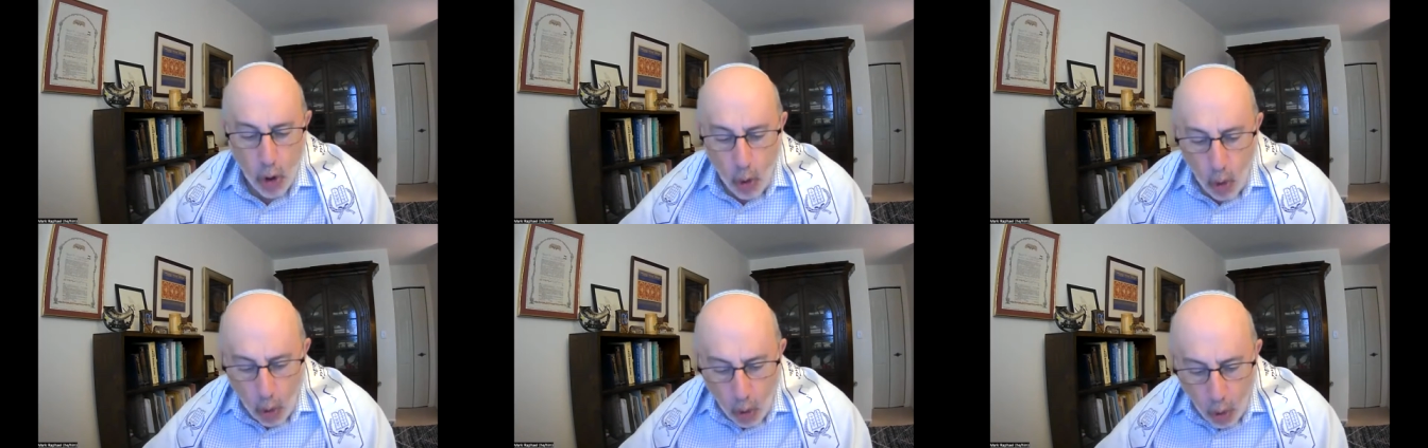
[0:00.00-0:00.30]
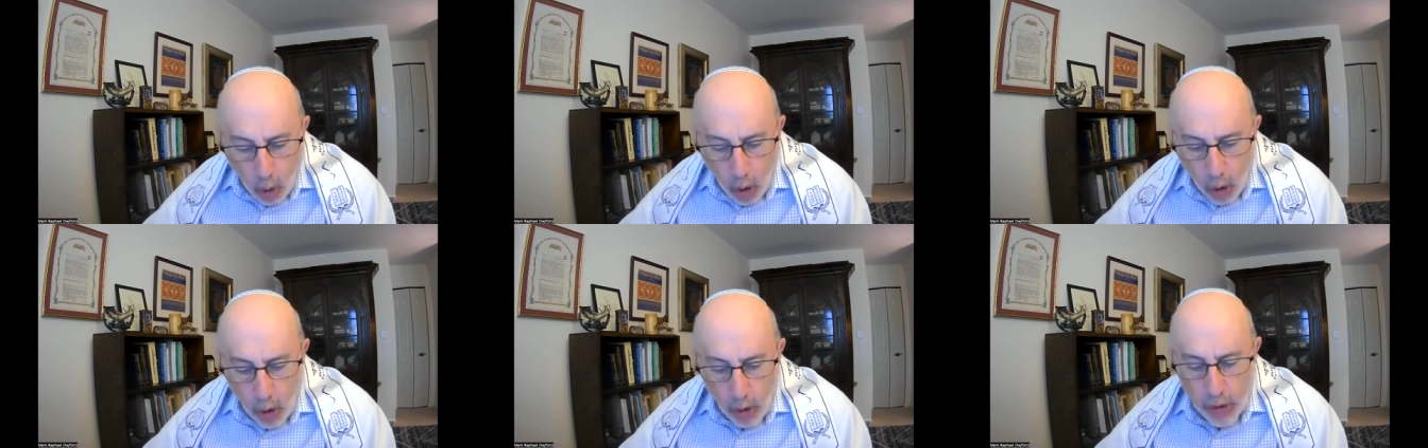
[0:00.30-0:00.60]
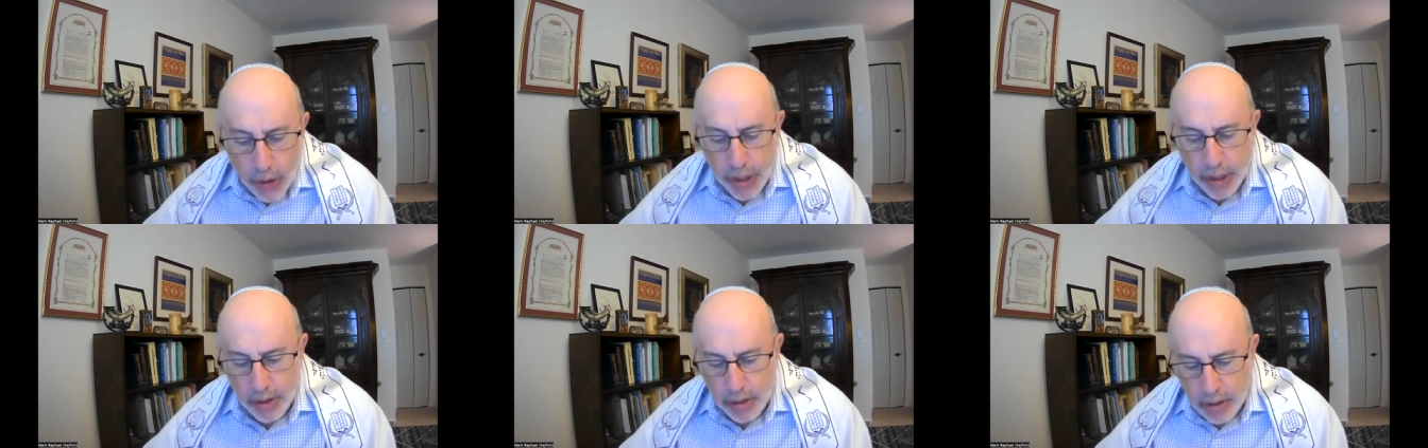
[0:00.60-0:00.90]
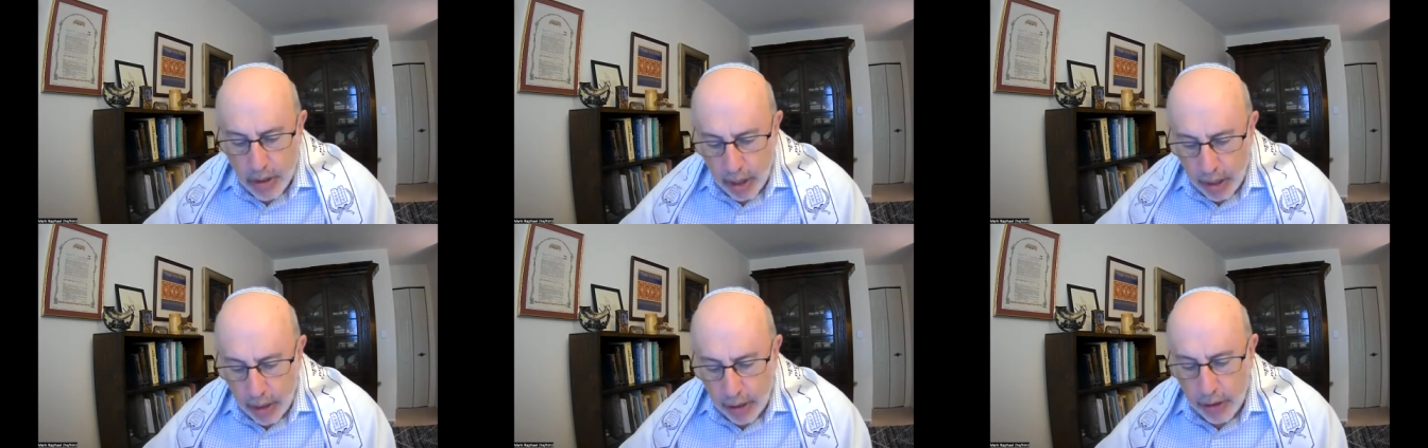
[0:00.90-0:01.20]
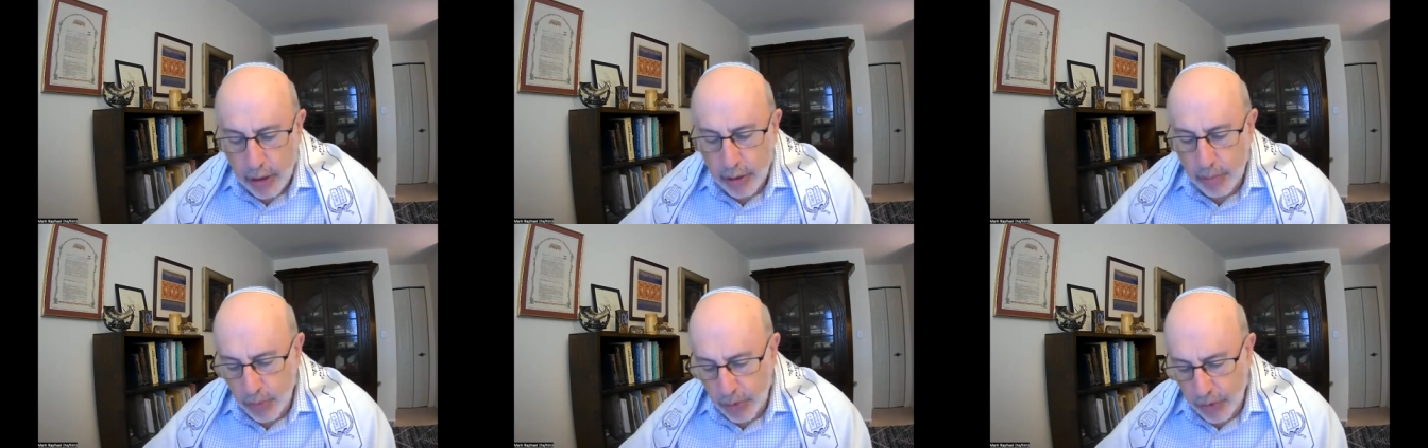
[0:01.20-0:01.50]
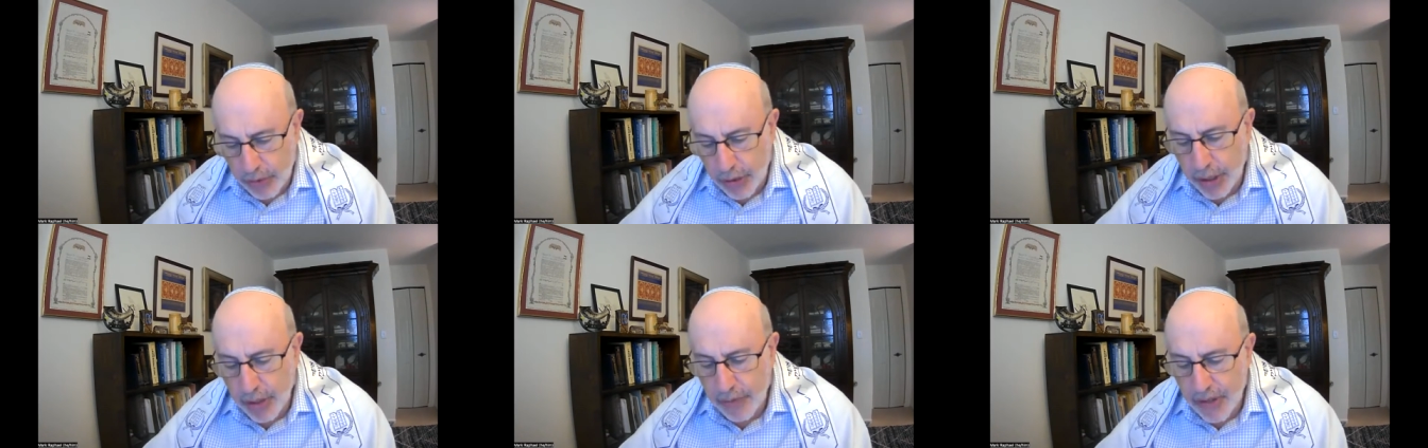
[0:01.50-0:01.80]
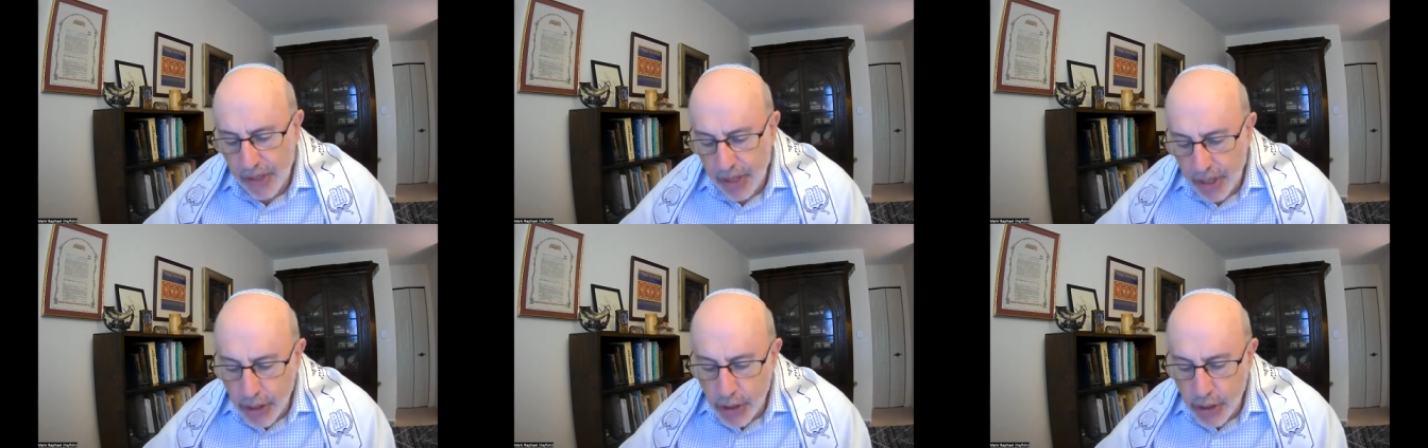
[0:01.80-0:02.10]
All the entire community of
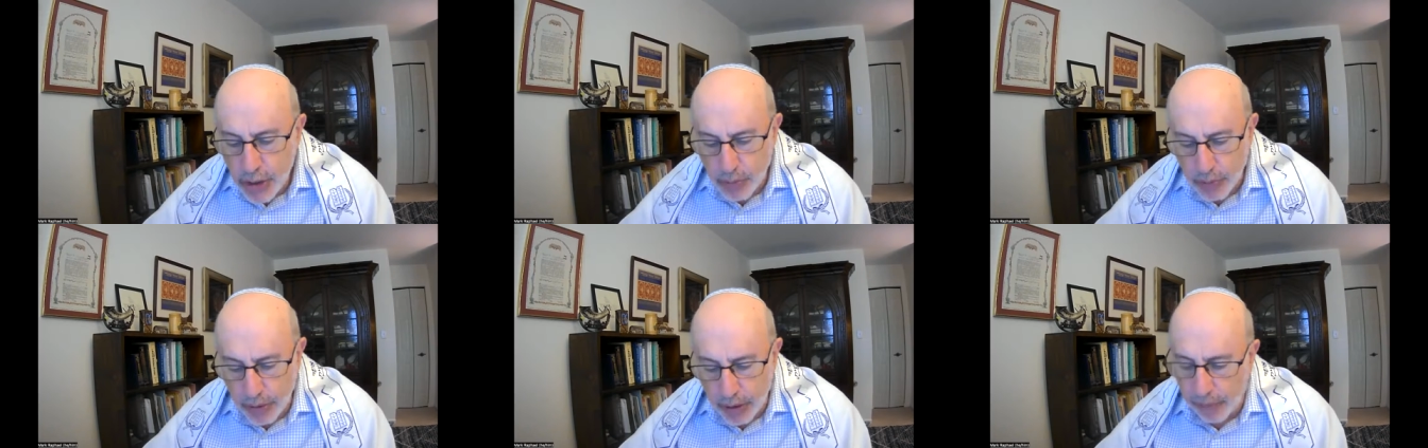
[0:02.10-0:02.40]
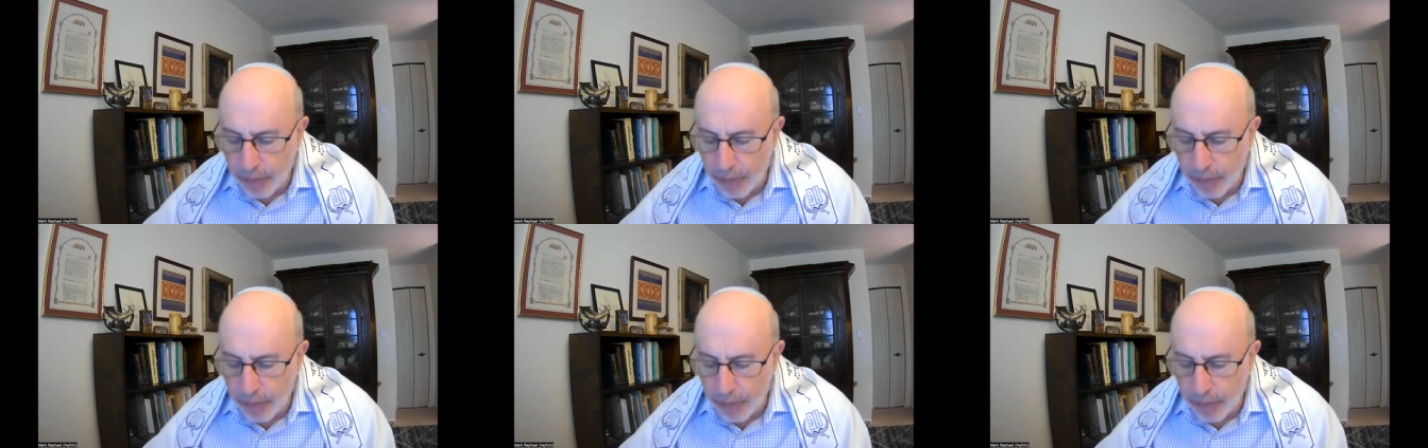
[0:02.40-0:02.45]
Israel,